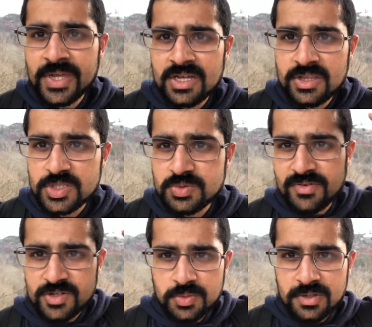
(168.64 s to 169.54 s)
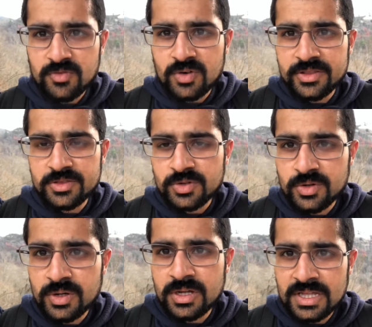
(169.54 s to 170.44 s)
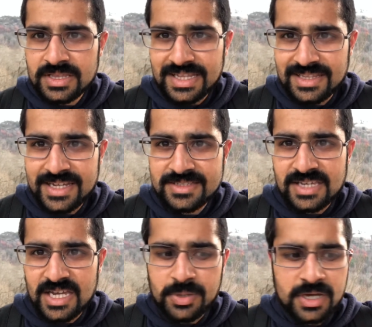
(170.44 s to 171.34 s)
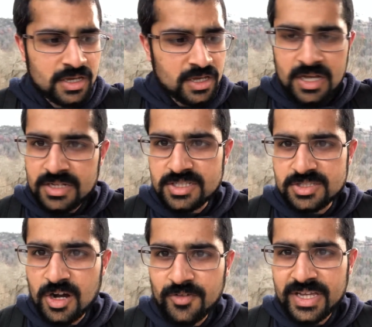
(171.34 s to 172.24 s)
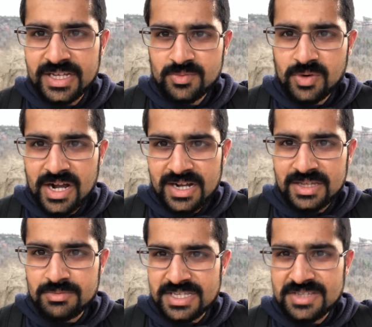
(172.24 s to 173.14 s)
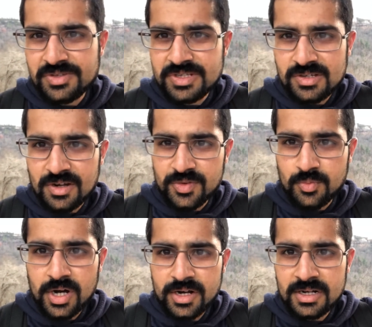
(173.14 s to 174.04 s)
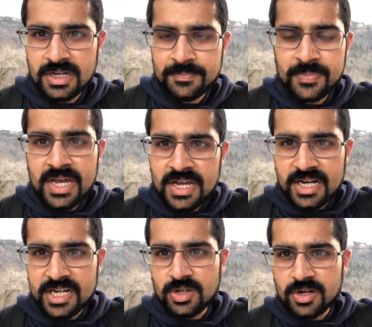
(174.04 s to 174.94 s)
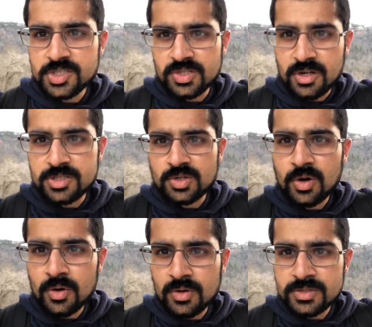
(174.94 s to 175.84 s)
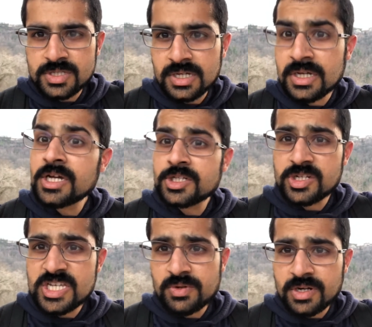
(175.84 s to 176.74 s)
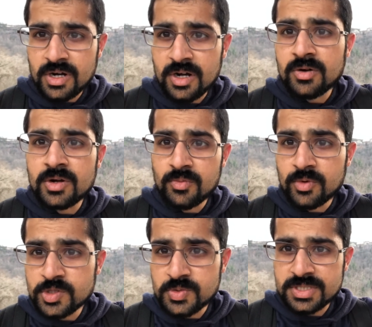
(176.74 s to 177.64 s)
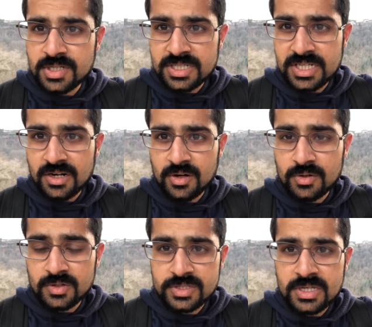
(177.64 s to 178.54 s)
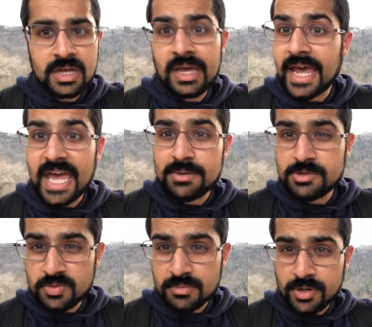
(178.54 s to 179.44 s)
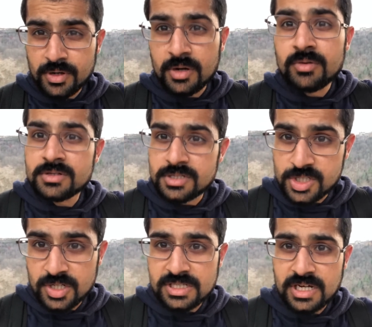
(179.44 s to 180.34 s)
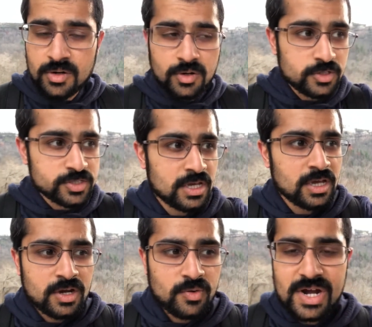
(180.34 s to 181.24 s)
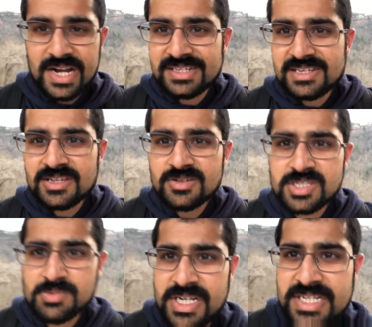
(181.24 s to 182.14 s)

those rivers would have run through that landscape, dissolving any rock that was easily dissolved in water, cutting larger and larger holes. Trees would grow, roots would start to cut holes, animals would burrow, start to cut holes. Rock continues to break